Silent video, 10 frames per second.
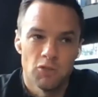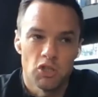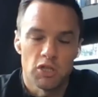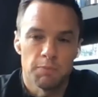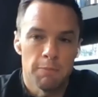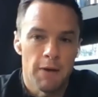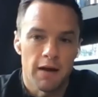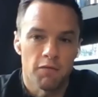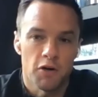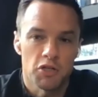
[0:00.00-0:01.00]
Just be
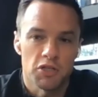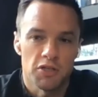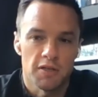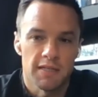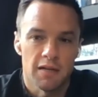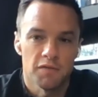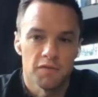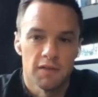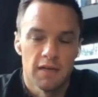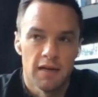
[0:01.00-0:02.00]
better versions of yourself.
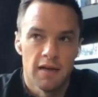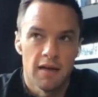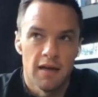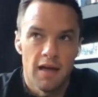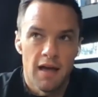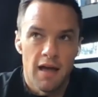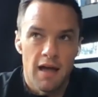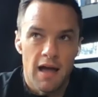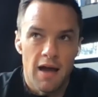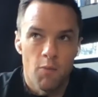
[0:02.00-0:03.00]

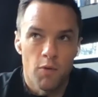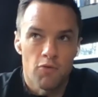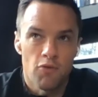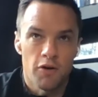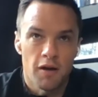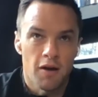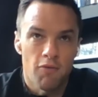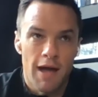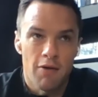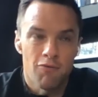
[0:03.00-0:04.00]
And we're running
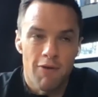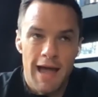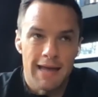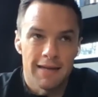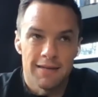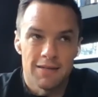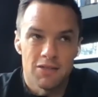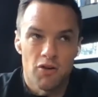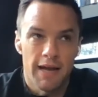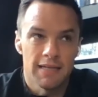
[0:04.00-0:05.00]
around ragged,
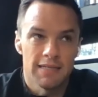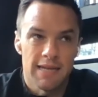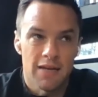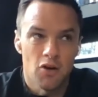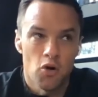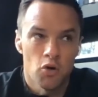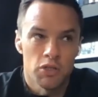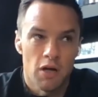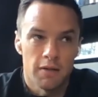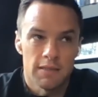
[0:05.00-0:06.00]
trying to set goals
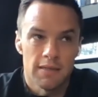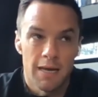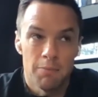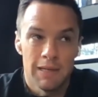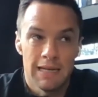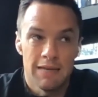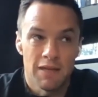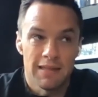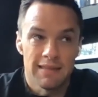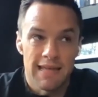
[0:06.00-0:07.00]
all the time,
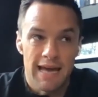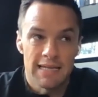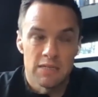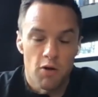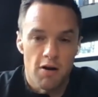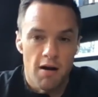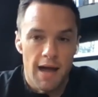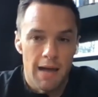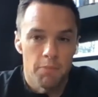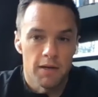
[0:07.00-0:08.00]
believing that that is where our
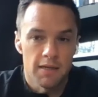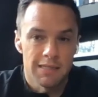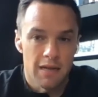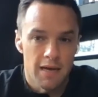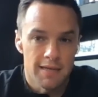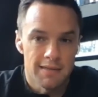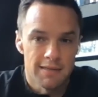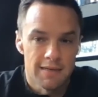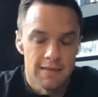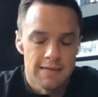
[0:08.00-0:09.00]
happiness
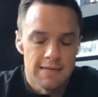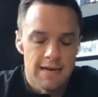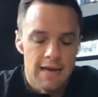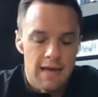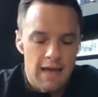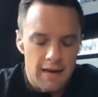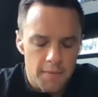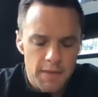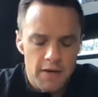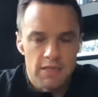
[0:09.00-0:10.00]
lies. And
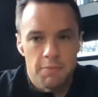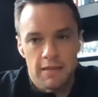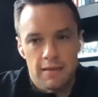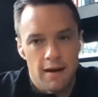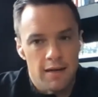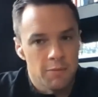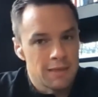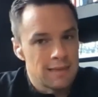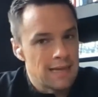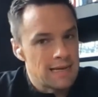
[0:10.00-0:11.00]
I'm here to make the
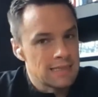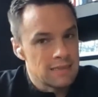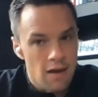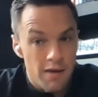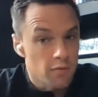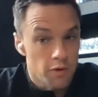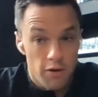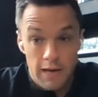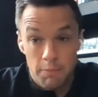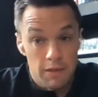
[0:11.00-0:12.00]
argument that is not where your
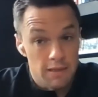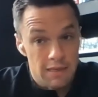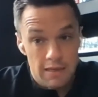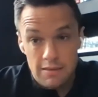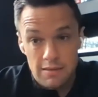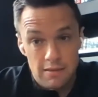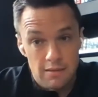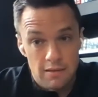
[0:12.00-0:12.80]
happiness lies.